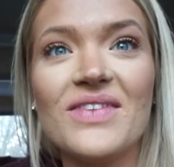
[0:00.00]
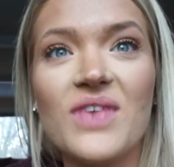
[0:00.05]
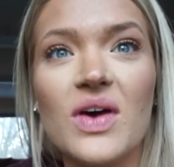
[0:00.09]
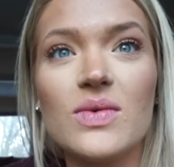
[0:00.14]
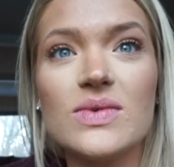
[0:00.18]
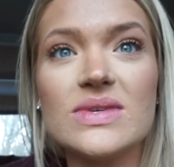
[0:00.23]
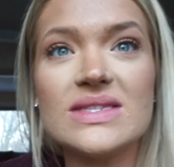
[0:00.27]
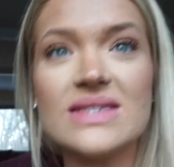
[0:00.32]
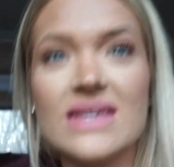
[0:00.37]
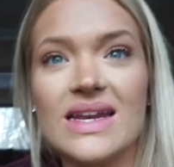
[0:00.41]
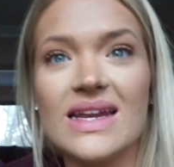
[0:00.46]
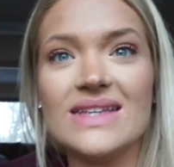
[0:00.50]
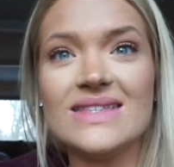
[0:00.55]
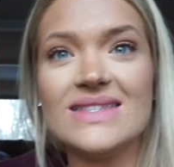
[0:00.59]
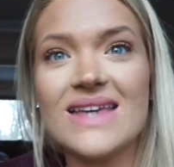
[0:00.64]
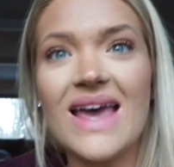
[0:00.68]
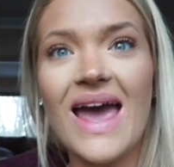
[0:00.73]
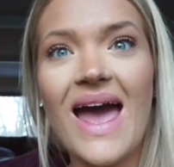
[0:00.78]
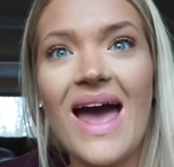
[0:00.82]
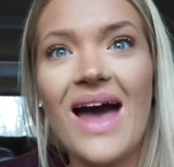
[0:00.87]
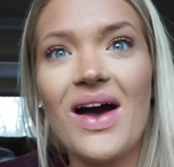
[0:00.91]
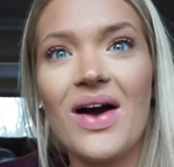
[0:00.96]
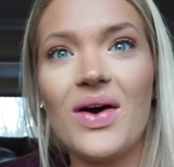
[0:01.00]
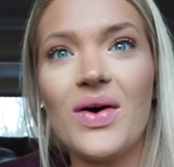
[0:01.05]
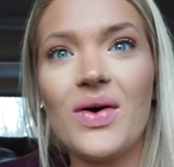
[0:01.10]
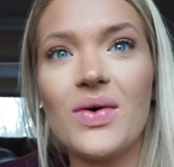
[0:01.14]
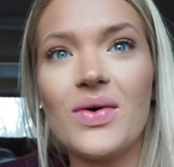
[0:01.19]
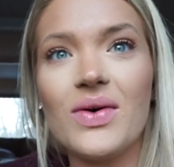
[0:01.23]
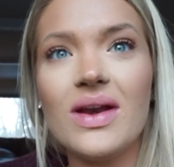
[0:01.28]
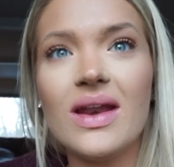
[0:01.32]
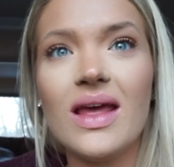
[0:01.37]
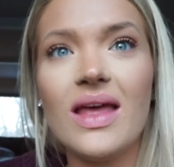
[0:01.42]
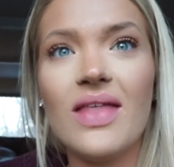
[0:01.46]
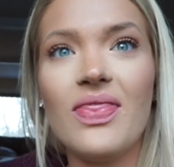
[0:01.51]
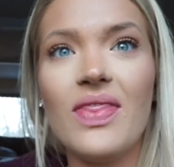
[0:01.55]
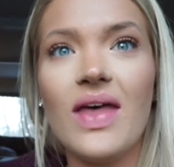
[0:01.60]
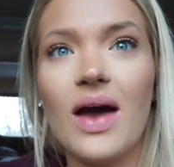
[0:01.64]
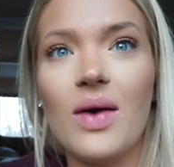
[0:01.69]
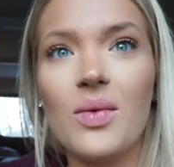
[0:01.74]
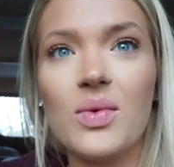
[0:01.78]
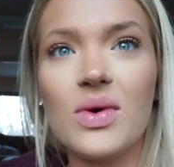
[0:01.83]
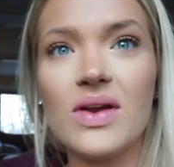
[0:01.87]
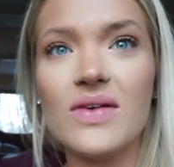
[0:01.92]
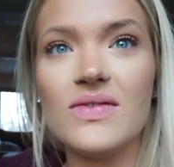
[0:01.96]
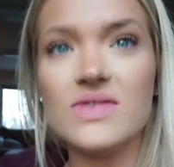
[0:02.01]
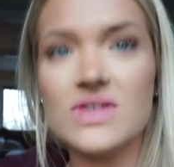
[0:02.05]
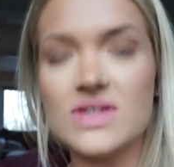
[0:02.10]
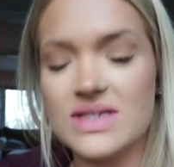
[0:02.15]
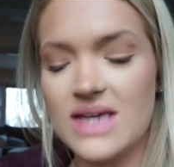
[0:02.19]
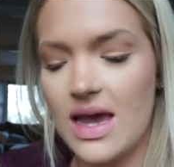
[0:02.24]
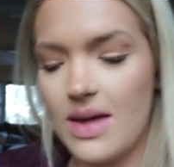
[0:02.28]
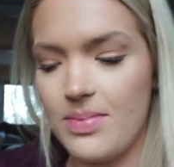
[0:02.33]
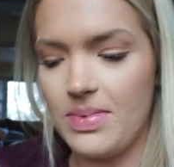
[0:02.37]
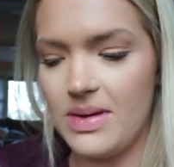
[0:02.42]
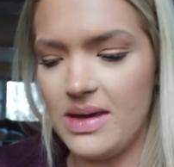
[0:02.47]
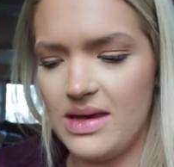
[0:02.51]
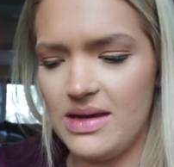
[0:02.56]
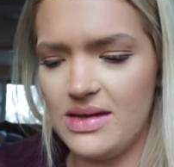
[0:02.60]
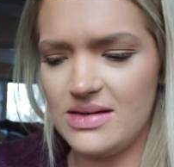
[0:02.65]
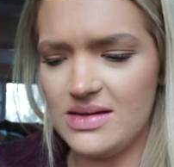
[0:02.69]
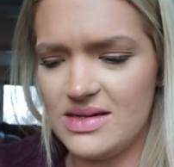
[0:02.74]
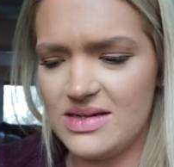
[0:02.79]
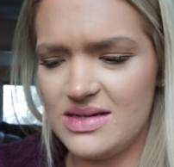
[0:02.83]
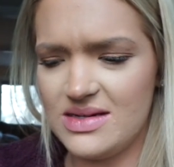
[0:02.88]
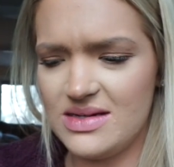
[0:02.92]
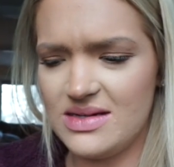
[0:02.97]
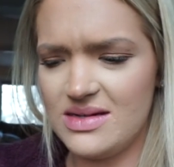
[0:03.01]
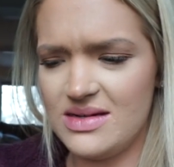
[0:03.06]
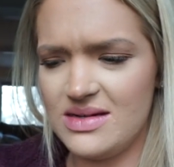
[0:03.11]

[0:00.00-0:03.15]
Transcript: If I was sitting down, that wouldn't have just happened.